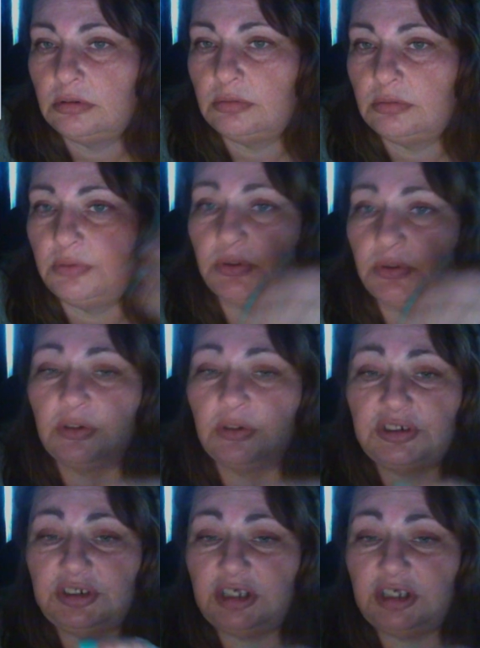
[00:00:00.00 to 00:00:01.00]
We've already
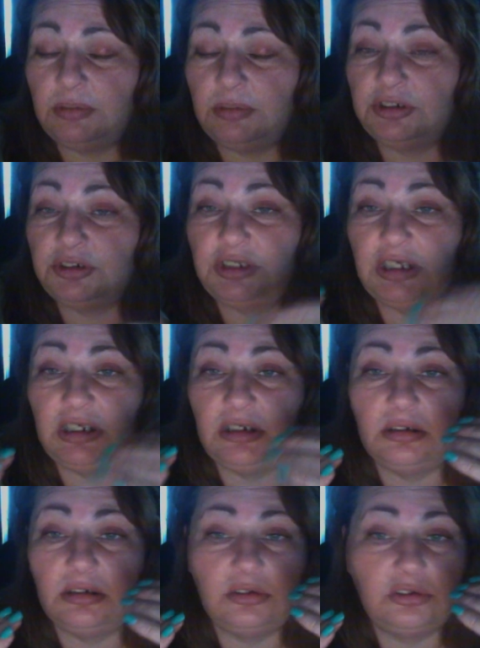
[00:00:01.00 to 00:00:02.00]
established that
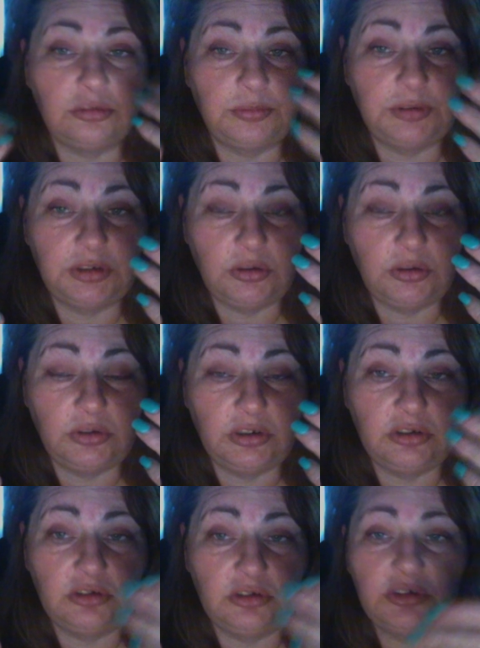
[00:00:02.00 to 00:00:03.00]
stripping the
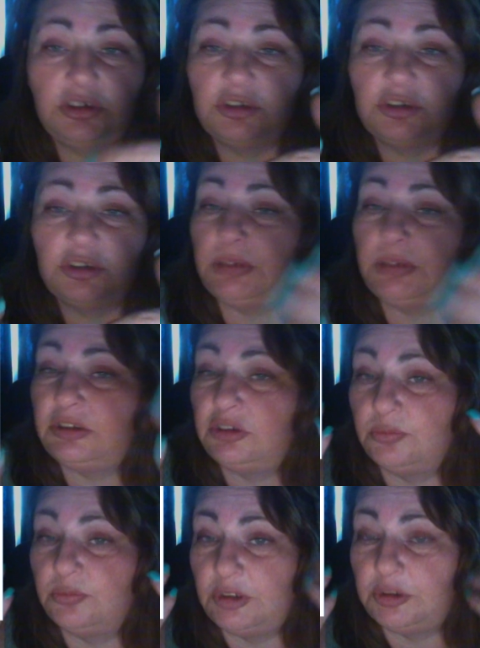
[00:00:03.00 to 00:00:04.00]
oils just makes your
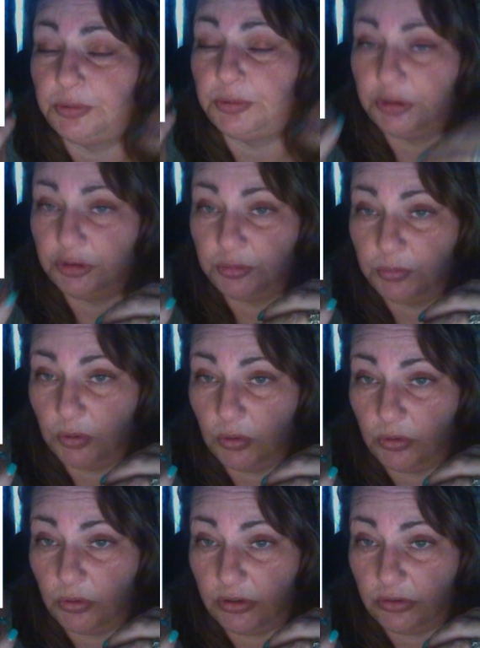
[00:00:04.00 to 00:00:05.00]
face produce more
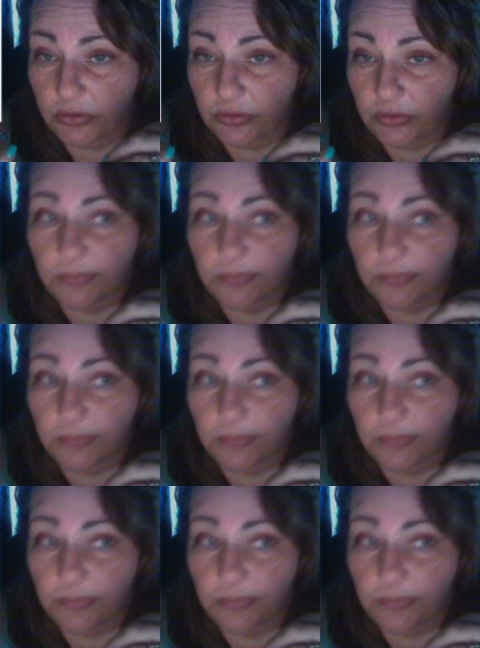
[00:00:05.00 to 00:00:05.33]
oils.